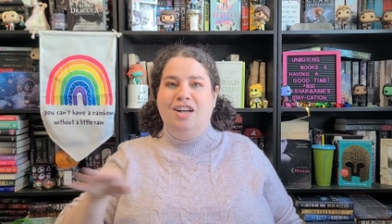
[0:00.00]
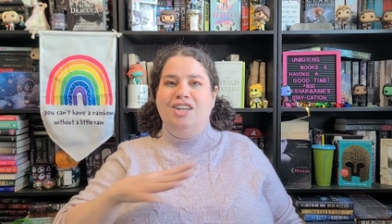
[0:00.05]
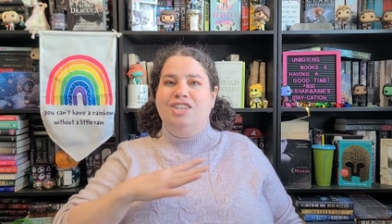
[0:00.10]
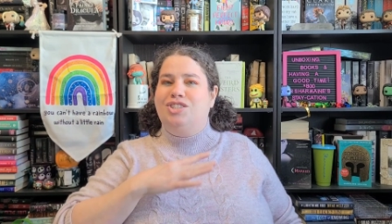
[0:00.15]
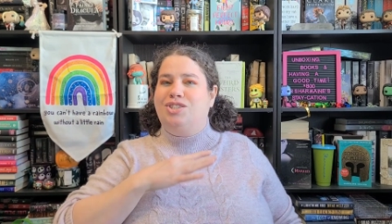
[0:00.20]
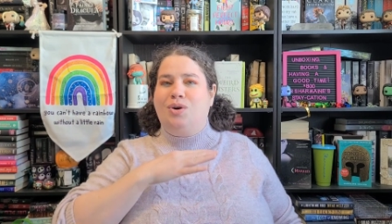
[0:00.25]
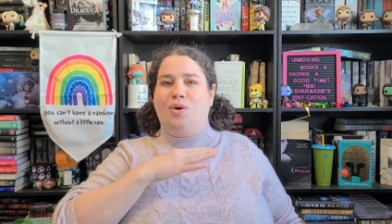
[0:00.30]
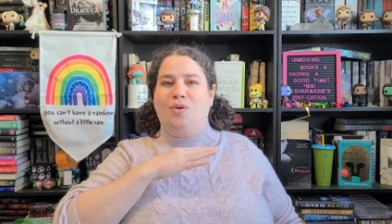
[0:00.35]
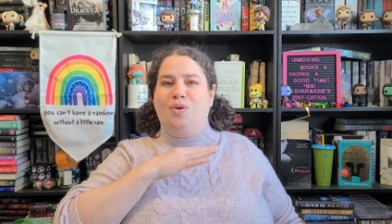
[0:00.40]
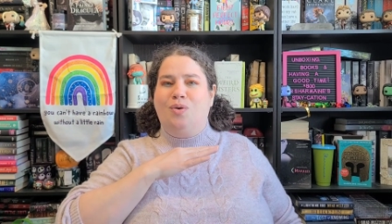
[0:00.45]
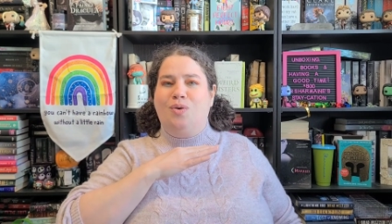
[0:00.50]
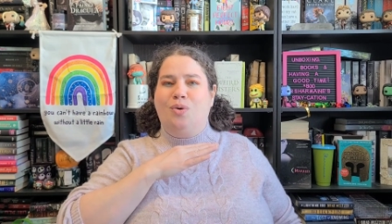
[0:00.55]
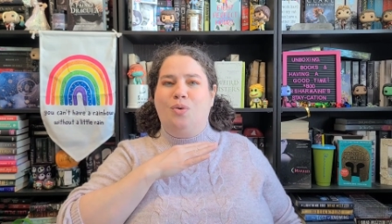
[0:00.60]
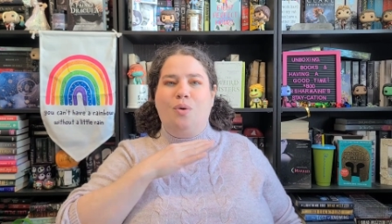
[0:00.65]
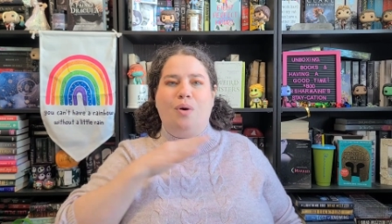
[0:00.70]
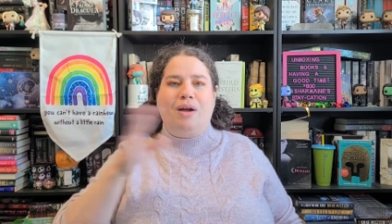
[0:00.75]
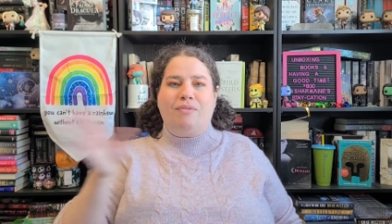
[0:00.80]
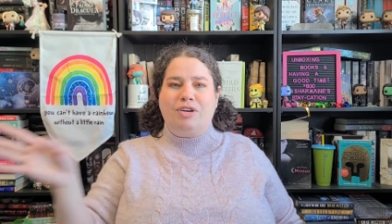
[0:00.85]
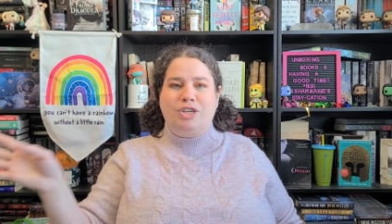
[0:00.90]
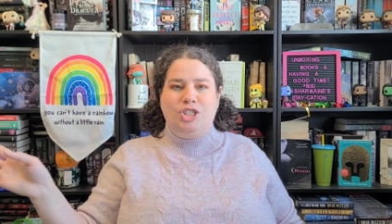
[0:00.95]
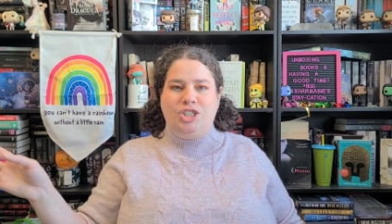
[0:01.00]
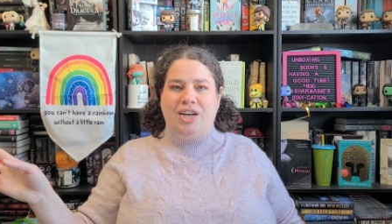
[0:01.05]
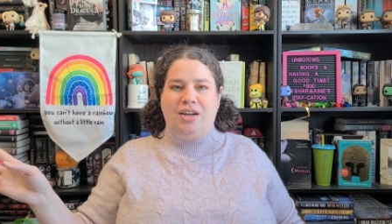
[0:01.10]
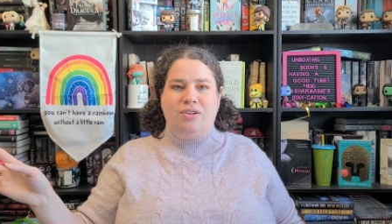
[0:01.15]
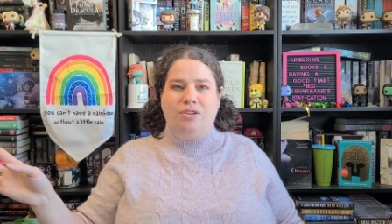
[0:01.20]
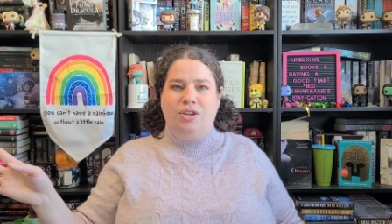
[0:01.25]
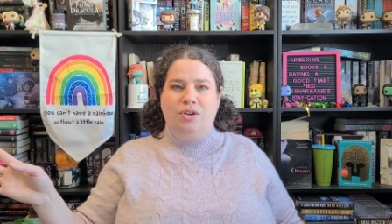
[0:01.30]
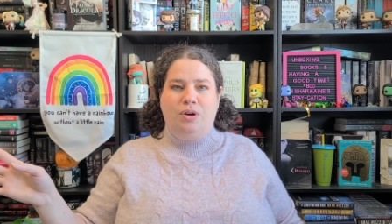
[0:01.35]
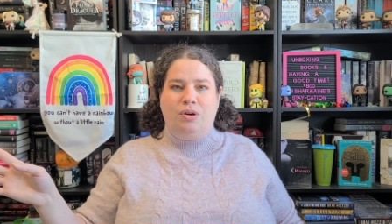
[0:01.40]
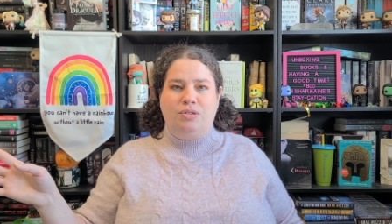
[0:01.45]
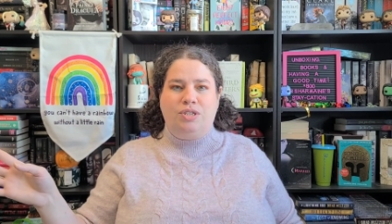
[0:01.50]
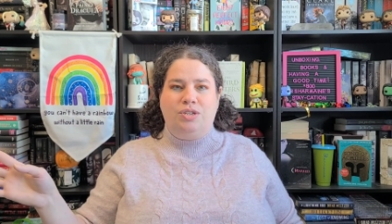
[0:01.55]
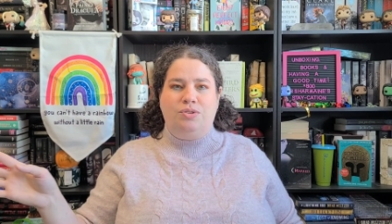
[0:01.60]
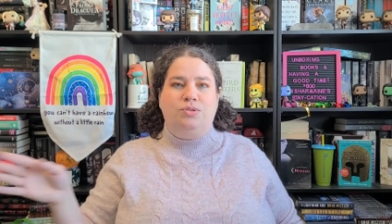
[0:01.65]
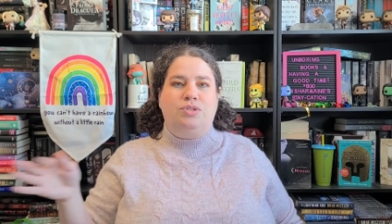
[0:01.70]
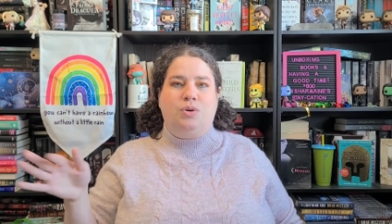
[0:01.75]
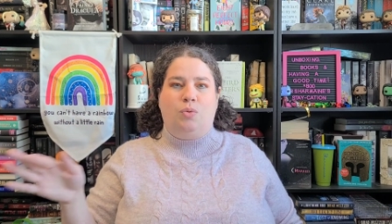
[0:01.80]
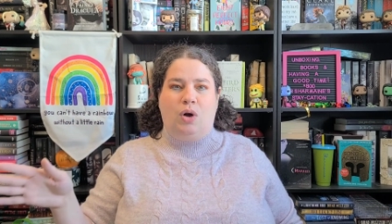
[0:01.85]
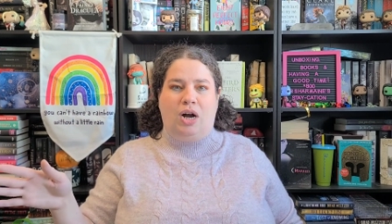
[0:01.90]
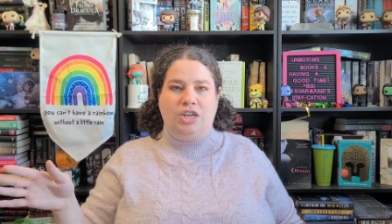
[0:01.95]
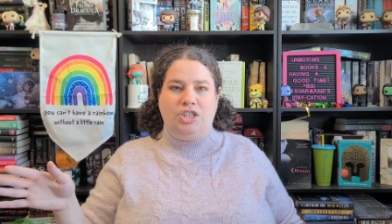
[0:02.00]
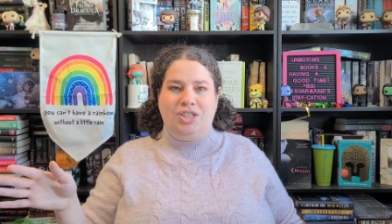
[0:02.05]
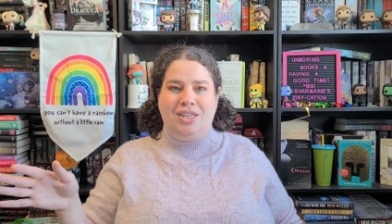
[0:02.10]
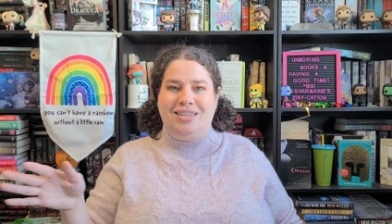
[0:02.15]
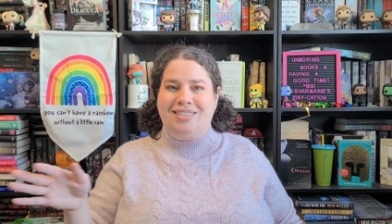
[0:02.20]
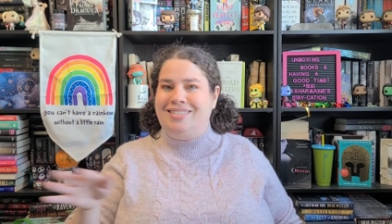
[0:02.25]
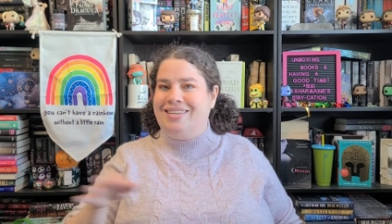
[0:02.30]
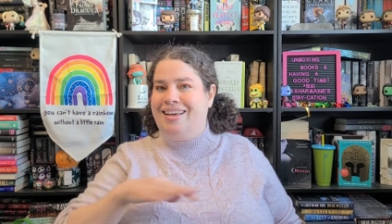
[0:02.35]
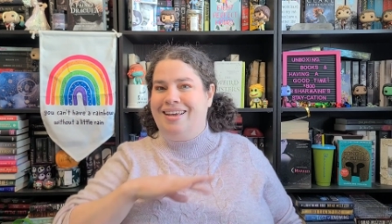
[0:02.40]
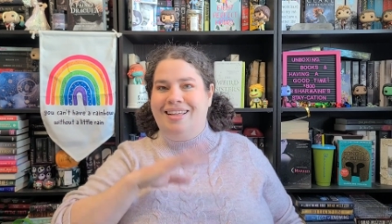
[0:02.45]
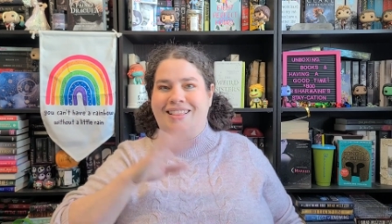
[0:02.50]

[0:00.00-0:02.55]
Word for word: So whoever's channel you go to to watch this,